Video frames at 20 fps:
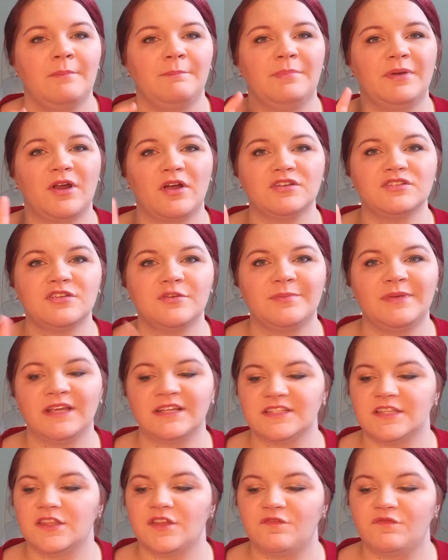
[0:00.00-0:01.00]
but also
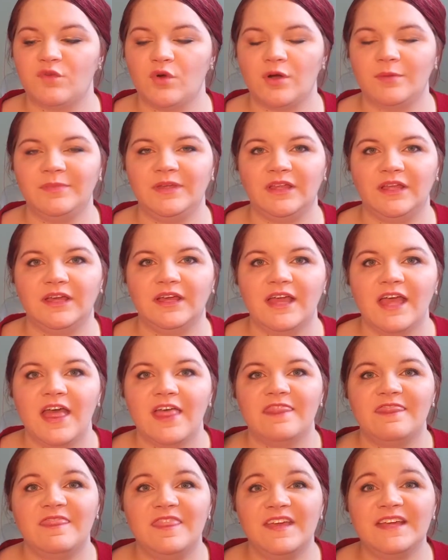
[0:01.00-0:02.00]
because of the formula.
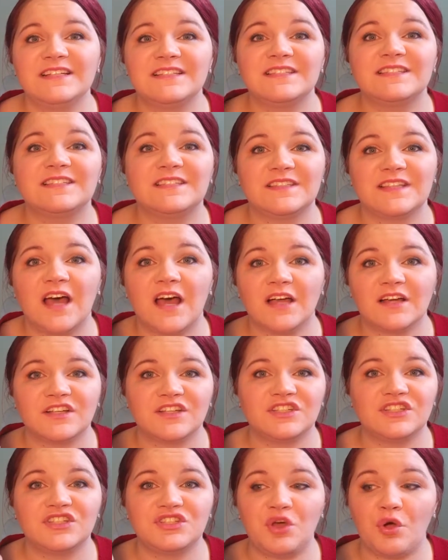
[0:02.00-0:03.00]
This
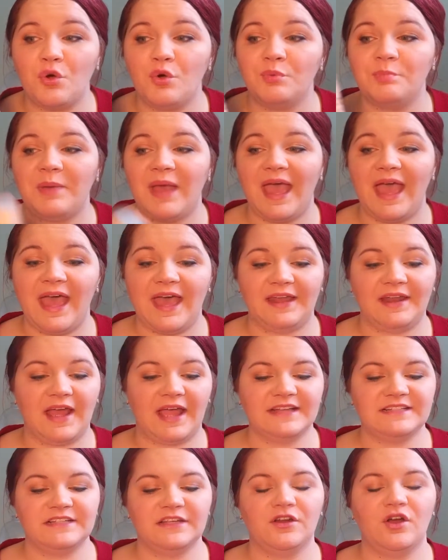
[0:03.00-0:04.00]
sucks so bad.
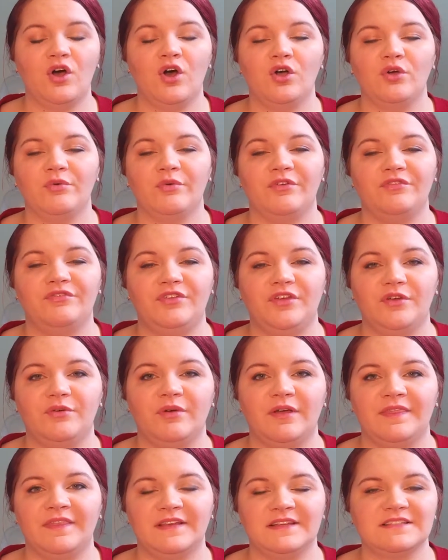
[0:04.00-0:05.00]
I did a whole review
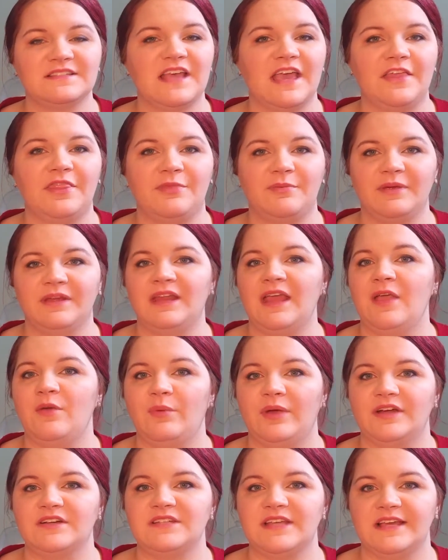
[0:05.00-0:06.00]
on this, a 3-day
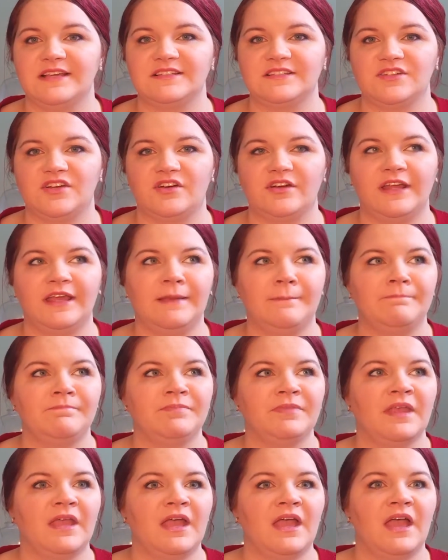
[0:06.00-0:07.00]
wear test on it.
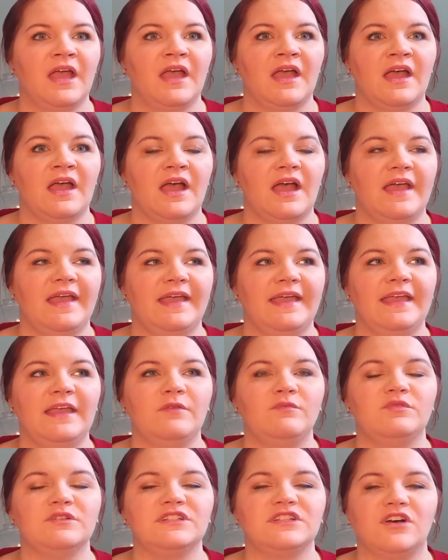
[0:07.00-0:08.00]

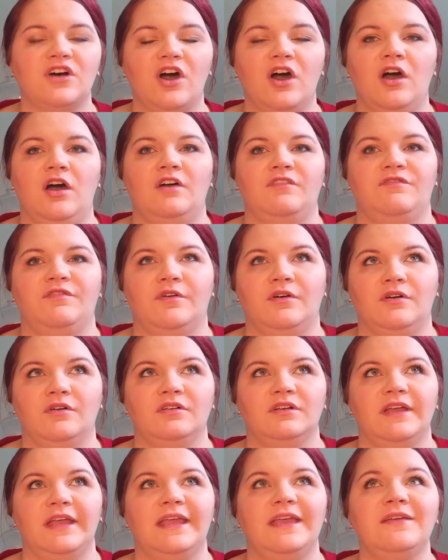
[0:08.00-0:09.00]
It was
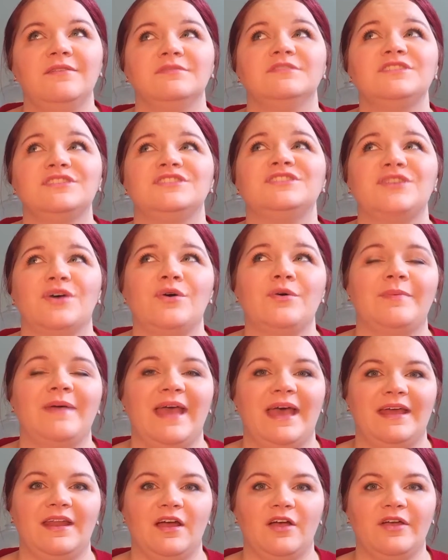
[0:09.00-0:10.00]
awful. It was so
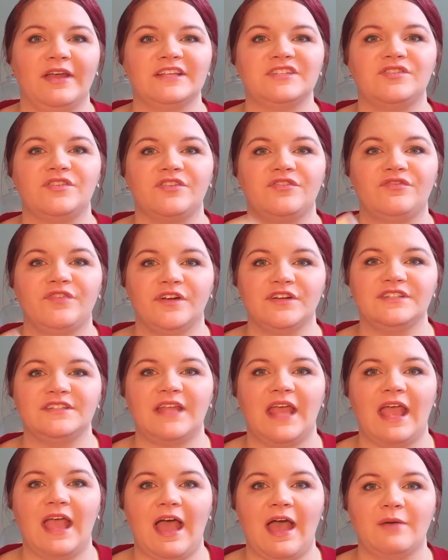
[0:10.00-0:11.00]
bad. Okay, so the first
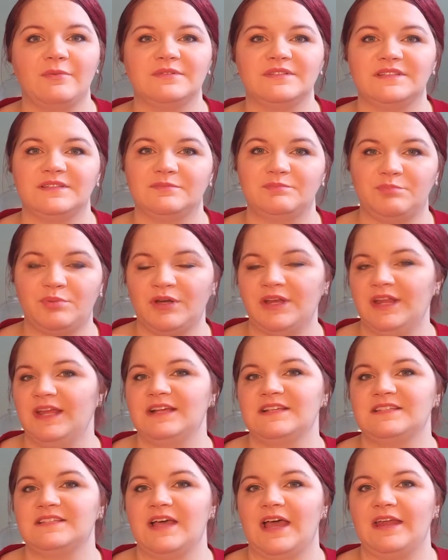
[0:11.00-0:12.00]
day I was pretty
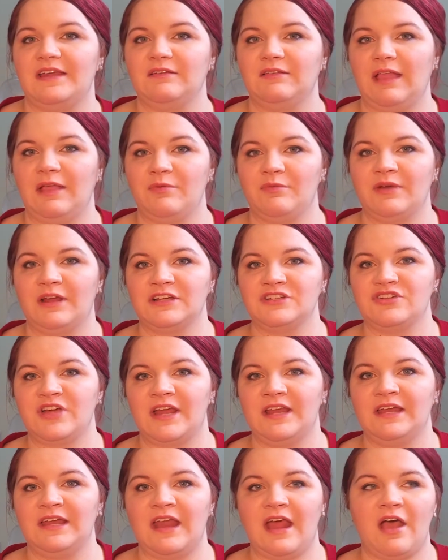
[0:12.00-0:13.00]
excited, like when I
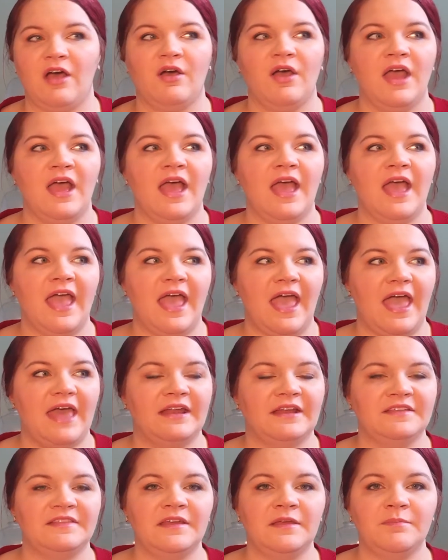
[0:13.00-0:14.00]
tried it out. And
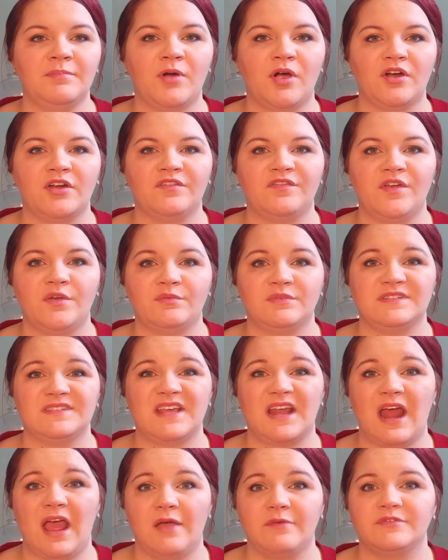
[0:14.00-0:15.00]
I think part of it was
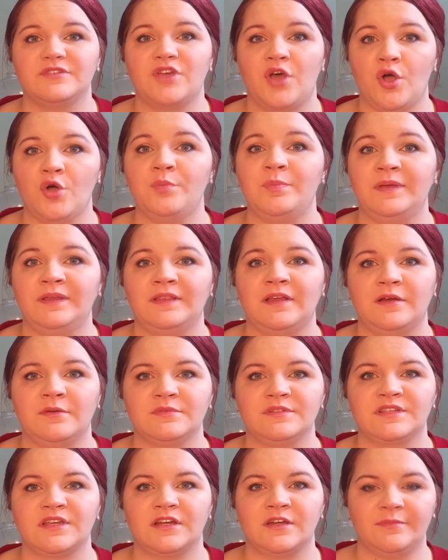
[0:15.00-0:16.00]
that I was hoping that it
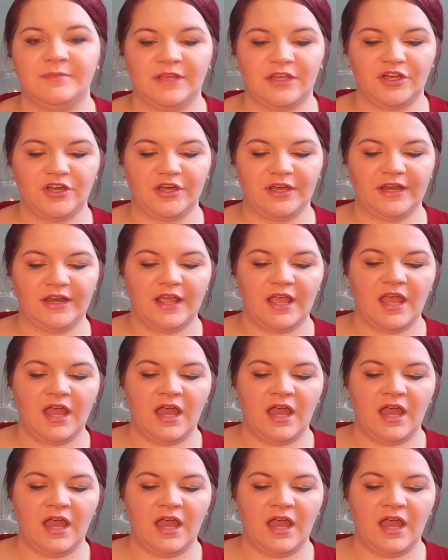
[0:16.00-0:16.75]
was going to be good.